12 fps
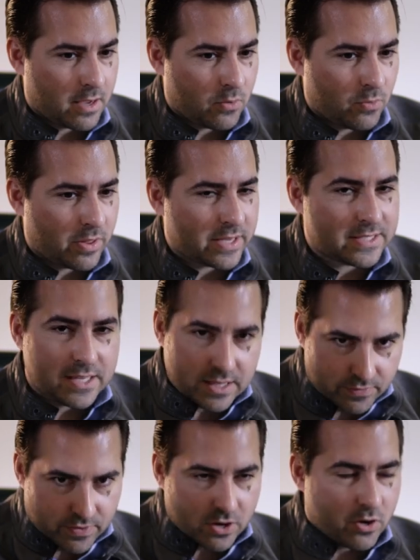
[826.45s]
Well, they said
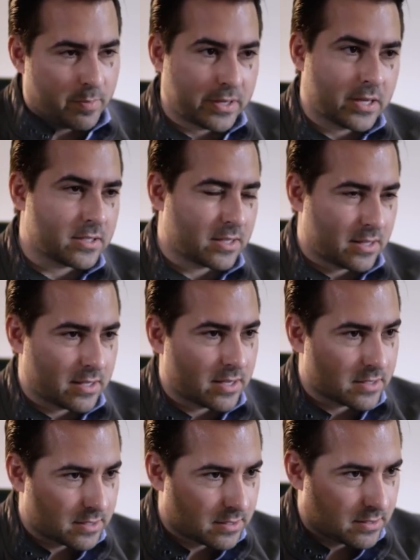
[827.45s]
they fired her because of
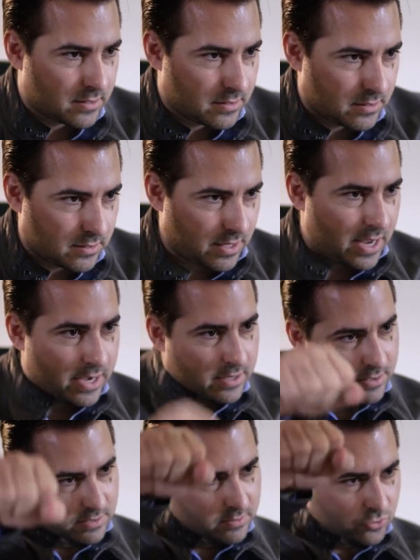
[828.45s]
this
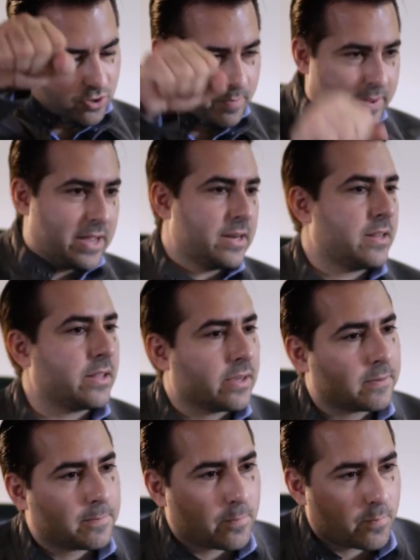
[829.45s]
Trump head thing.